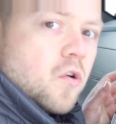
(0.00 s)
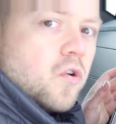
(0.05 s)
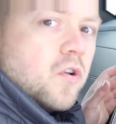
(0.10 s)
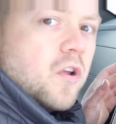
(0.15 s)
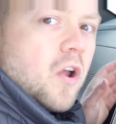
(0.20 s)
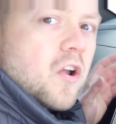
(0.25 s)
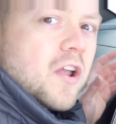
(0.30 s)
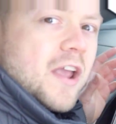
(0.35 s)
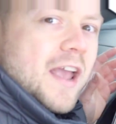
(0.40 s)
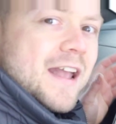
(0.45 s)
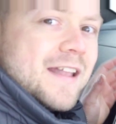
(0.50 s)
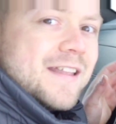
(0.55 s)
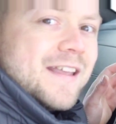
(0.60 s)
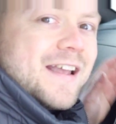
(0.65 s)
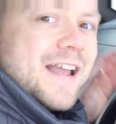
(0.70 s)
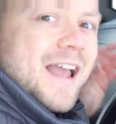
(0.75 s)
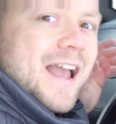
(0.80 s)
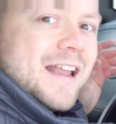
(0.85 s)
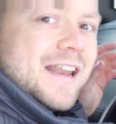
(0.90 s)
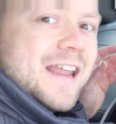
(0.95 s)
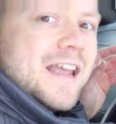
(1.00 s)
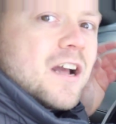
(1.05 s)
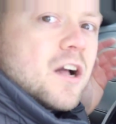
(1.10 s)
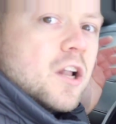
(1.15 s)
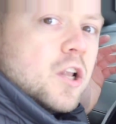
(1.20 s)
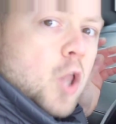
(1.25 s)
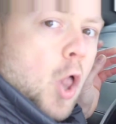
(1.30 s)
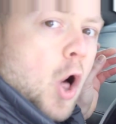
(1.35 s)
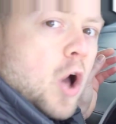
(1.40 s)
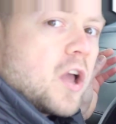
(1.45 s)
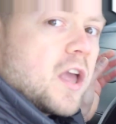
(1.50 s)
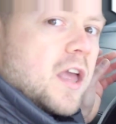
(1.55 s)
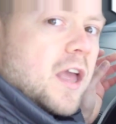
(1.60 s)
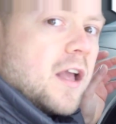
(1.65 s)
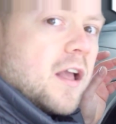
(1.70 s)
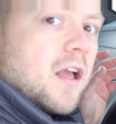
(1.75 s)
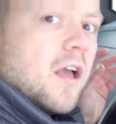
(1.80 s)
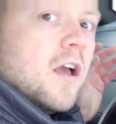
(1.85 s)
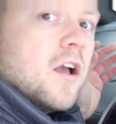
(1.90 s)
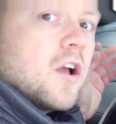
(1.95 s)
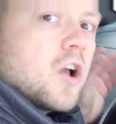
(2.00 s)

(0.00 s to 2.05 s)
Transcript: or you're getting any clunking